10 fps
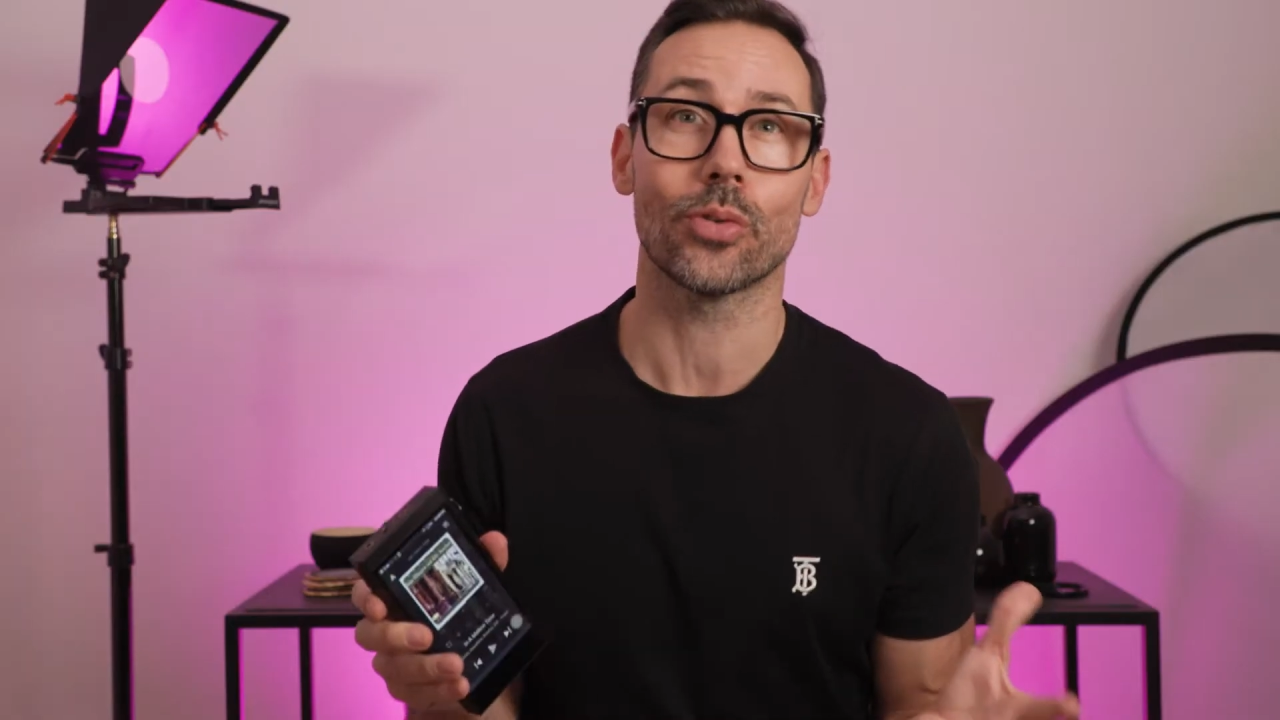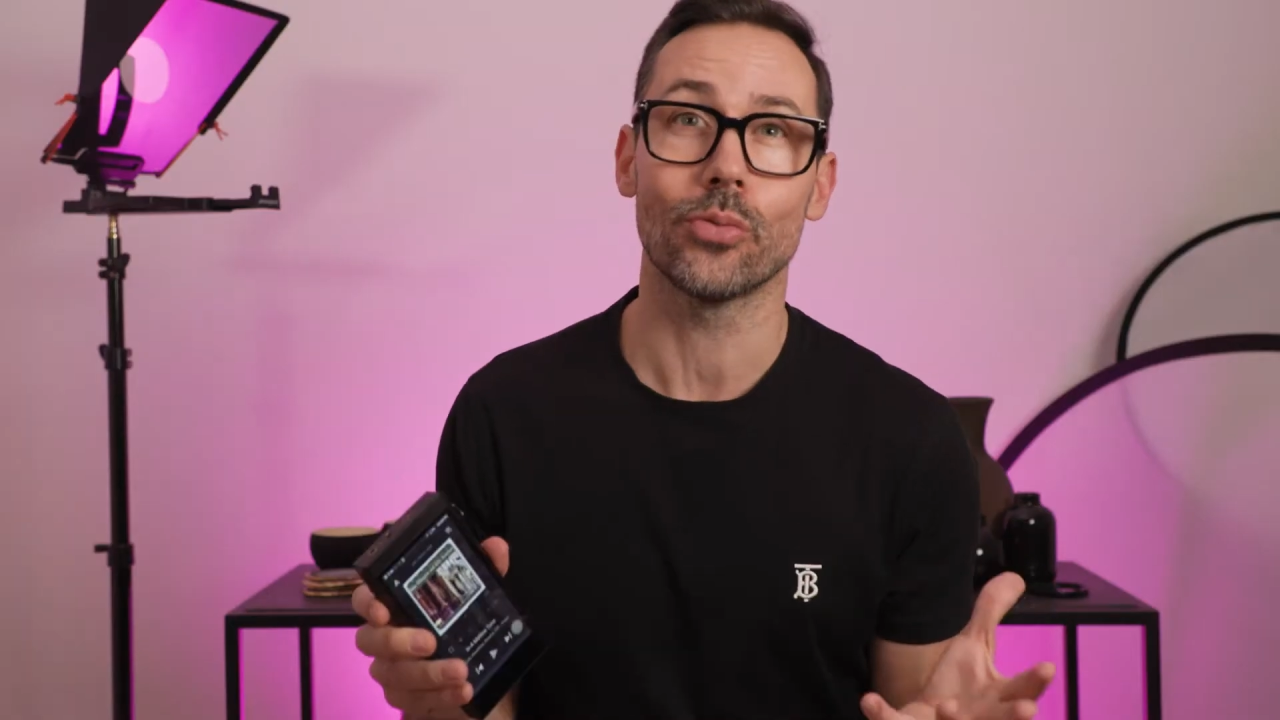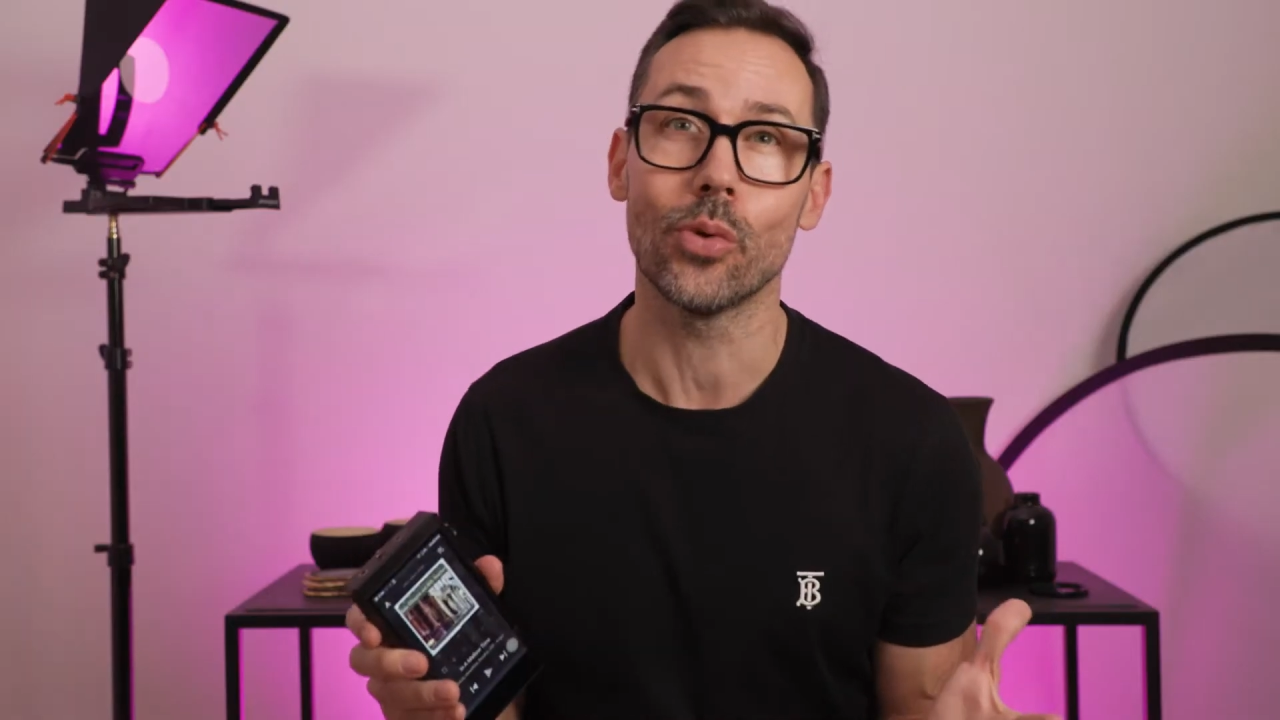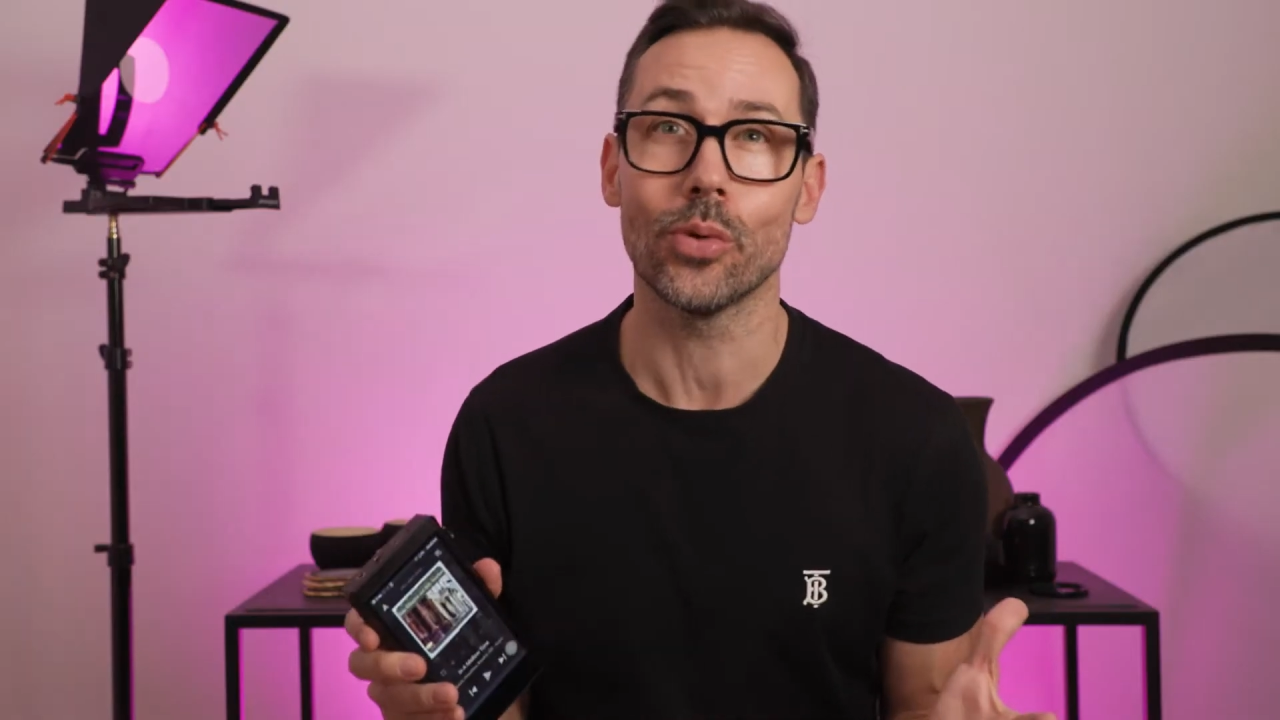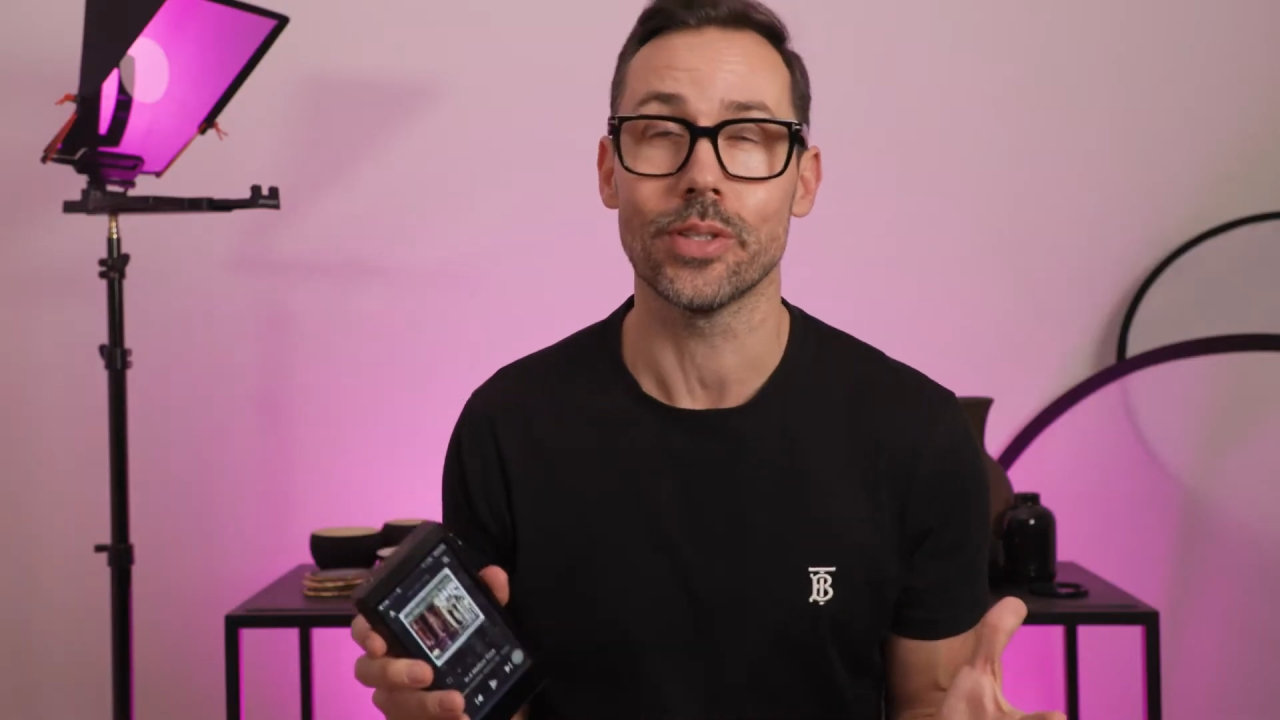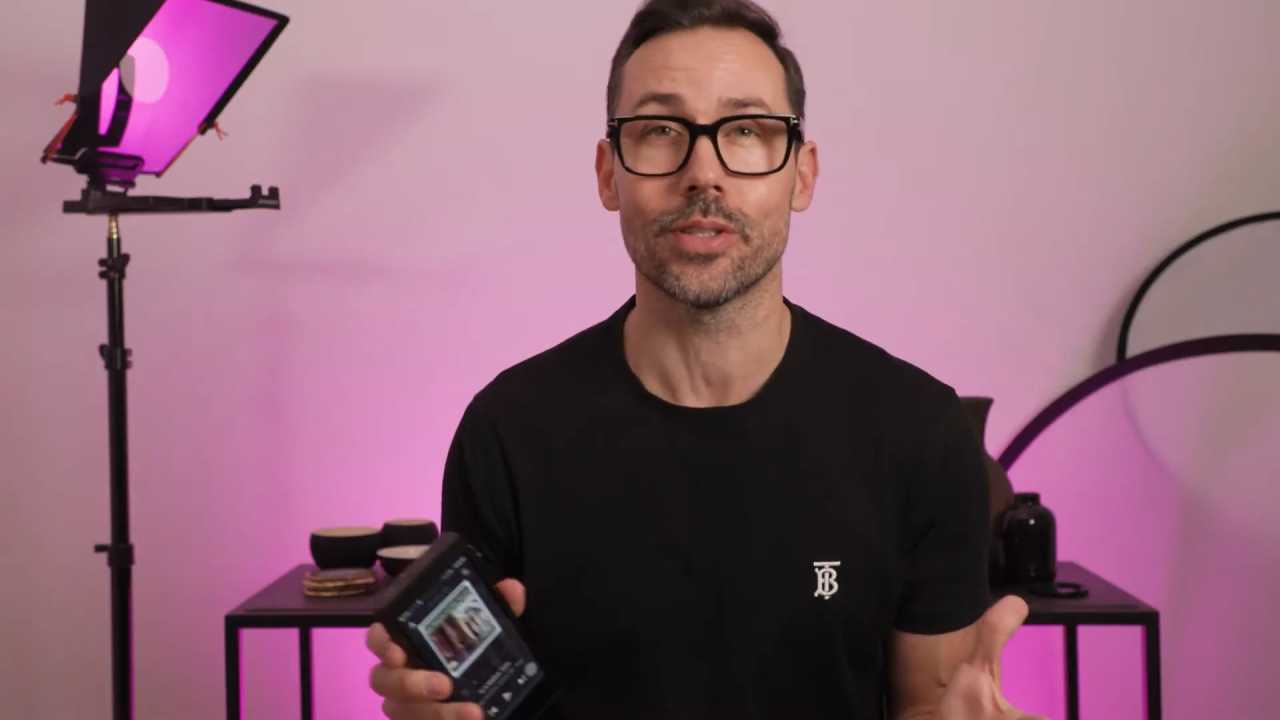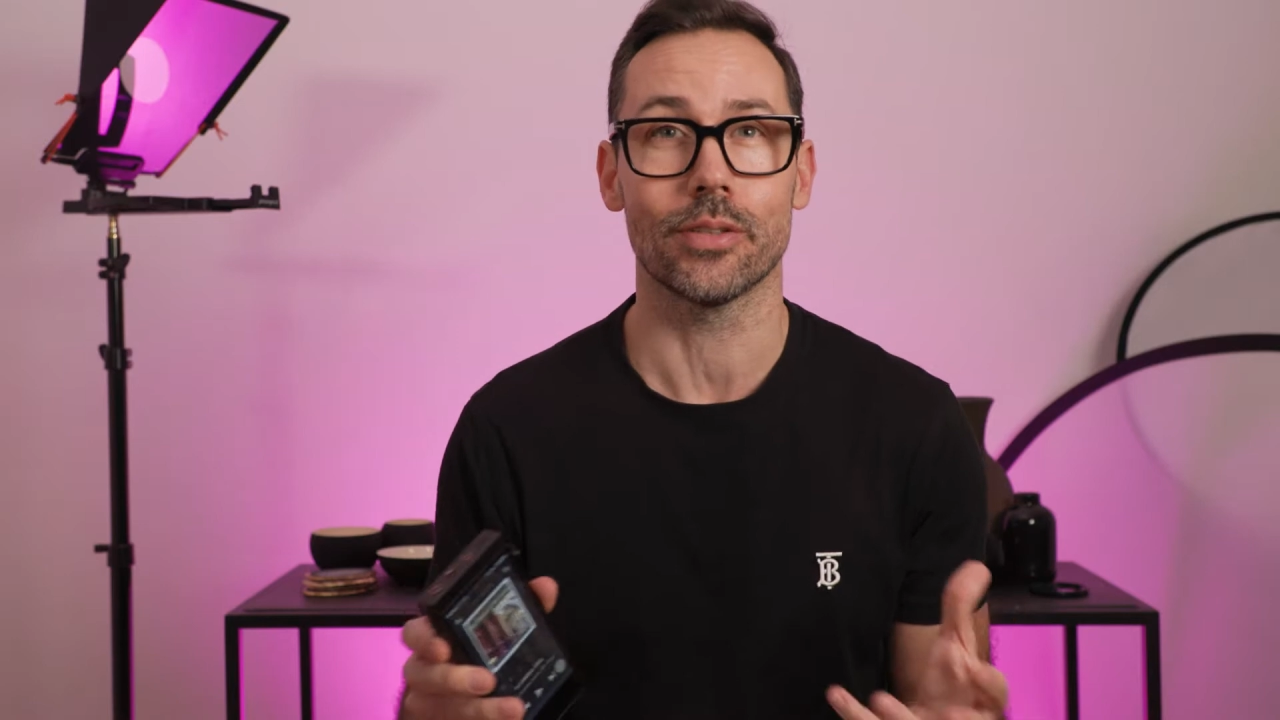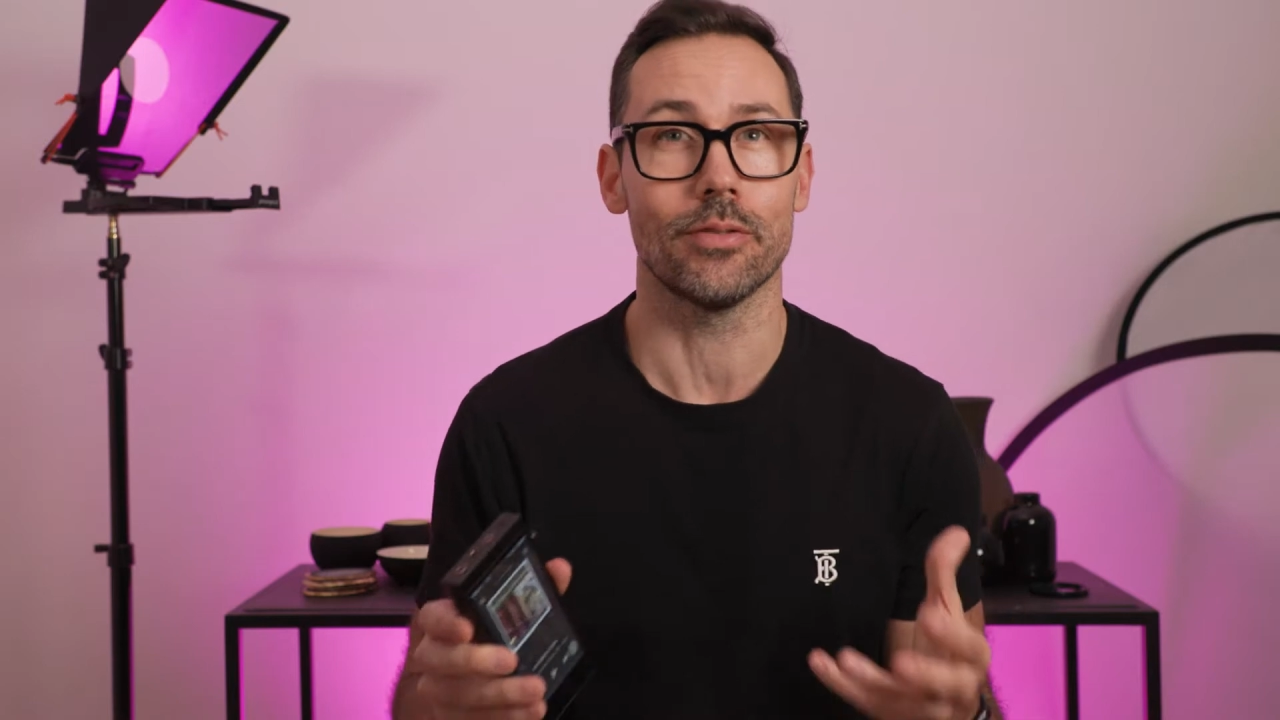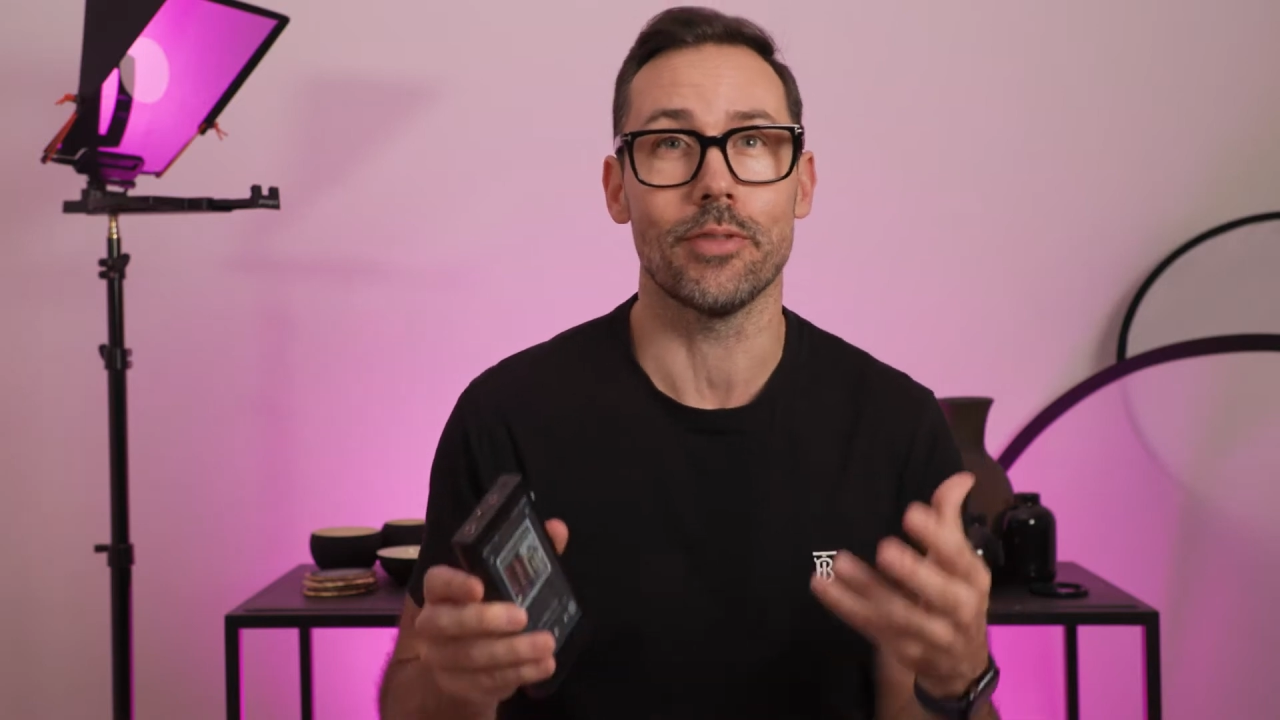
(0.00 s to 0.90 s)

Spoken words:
Royce of